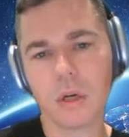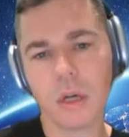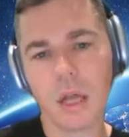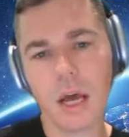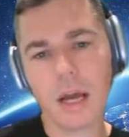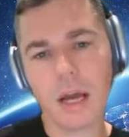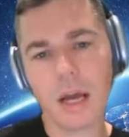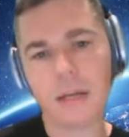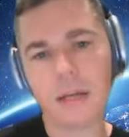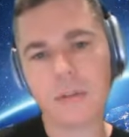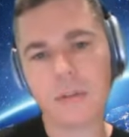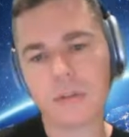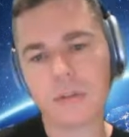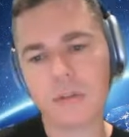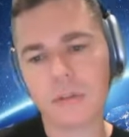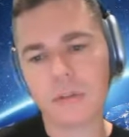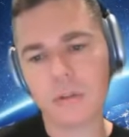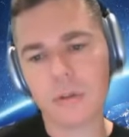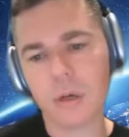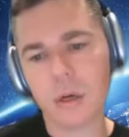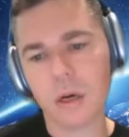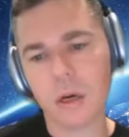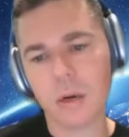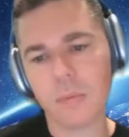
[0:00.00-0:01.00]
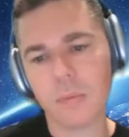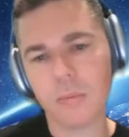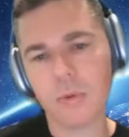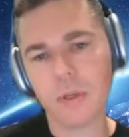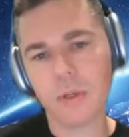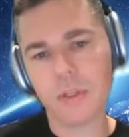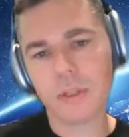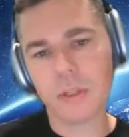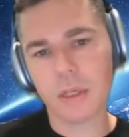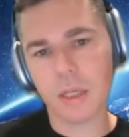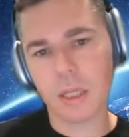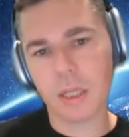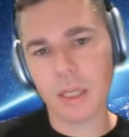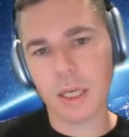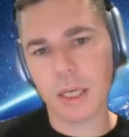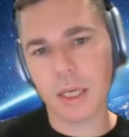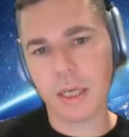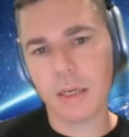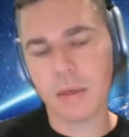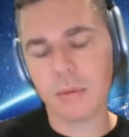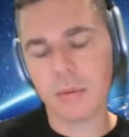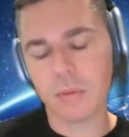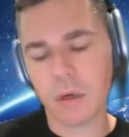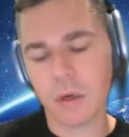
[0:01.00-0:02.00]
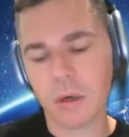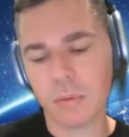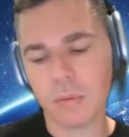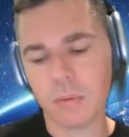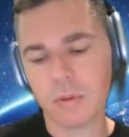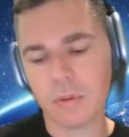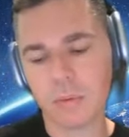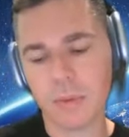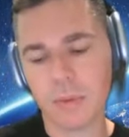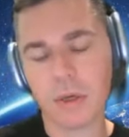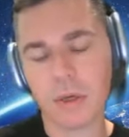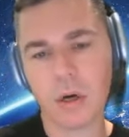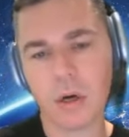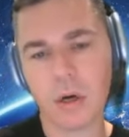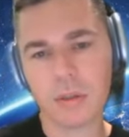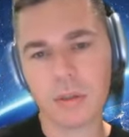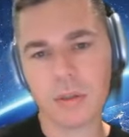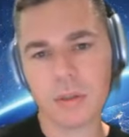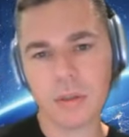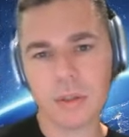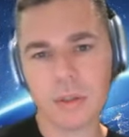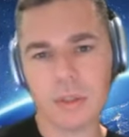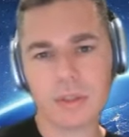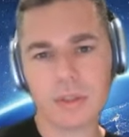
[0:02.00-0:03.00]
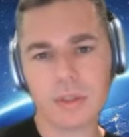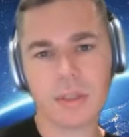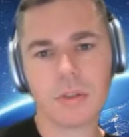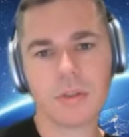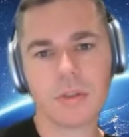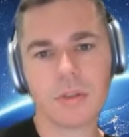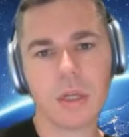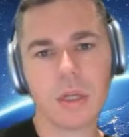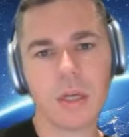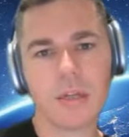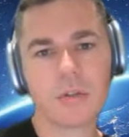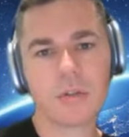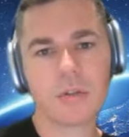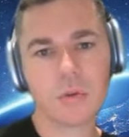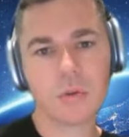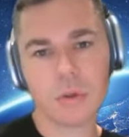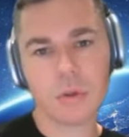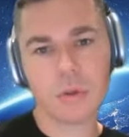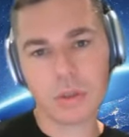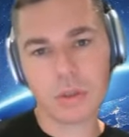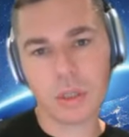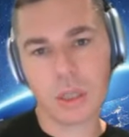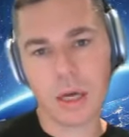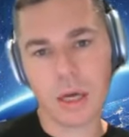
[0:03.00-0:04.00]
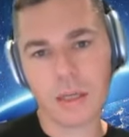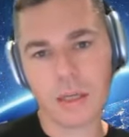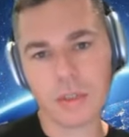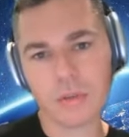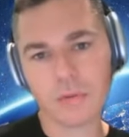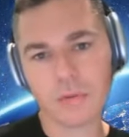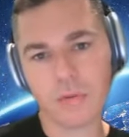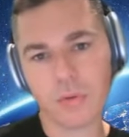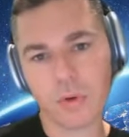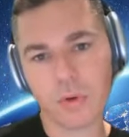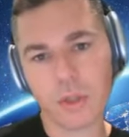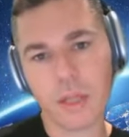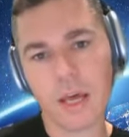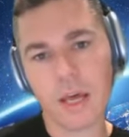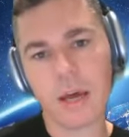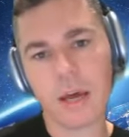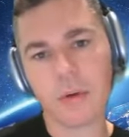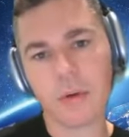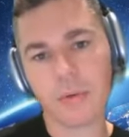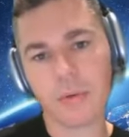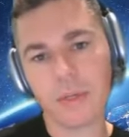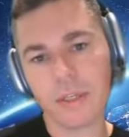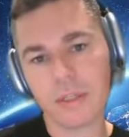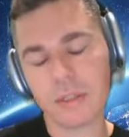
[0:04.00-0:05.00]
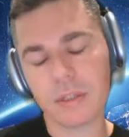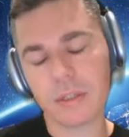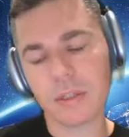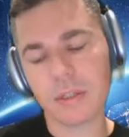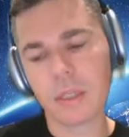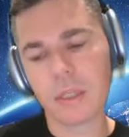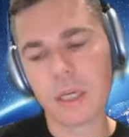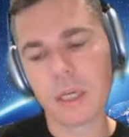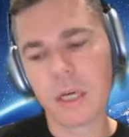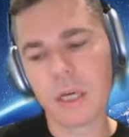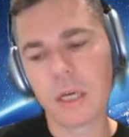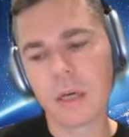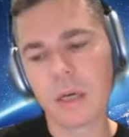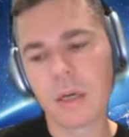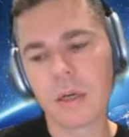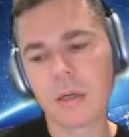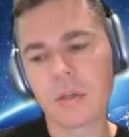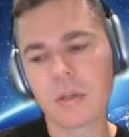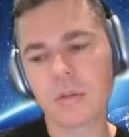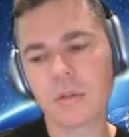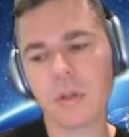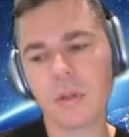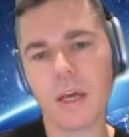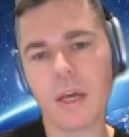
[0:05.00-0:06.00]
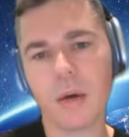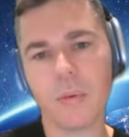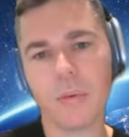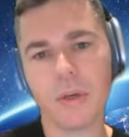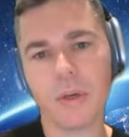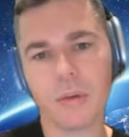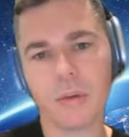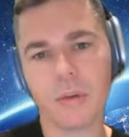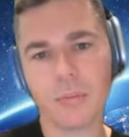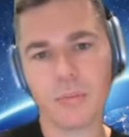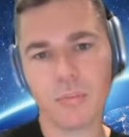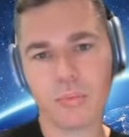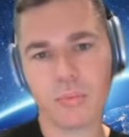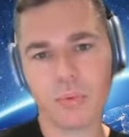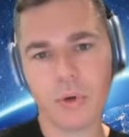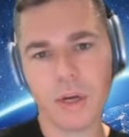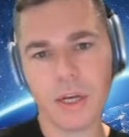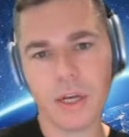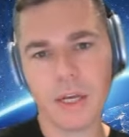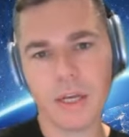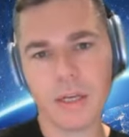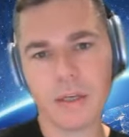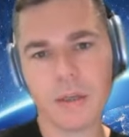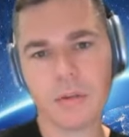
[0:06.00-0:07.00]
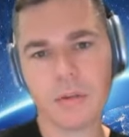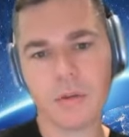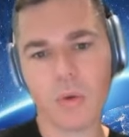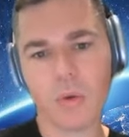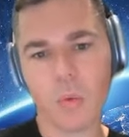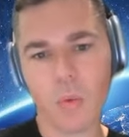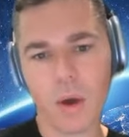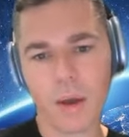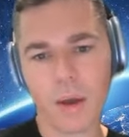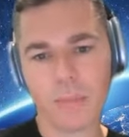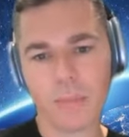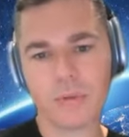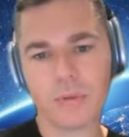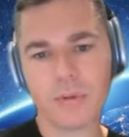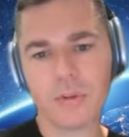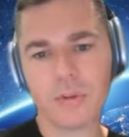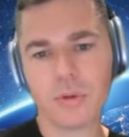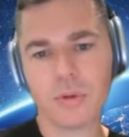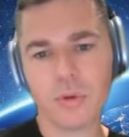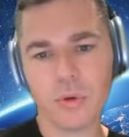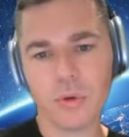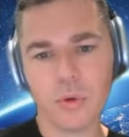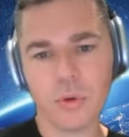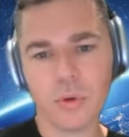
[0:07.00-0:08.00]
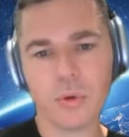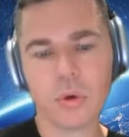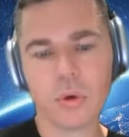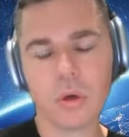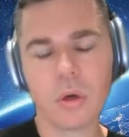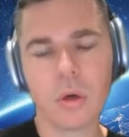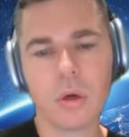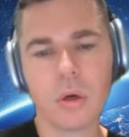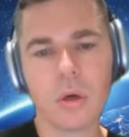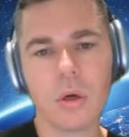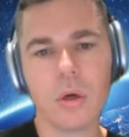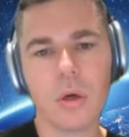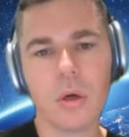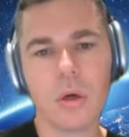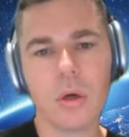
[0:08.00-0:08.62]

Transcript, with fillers: an alliance um, recently, uh, which we call the Decentralized Storage Alliance for that reason, so that we could bring the Web 2.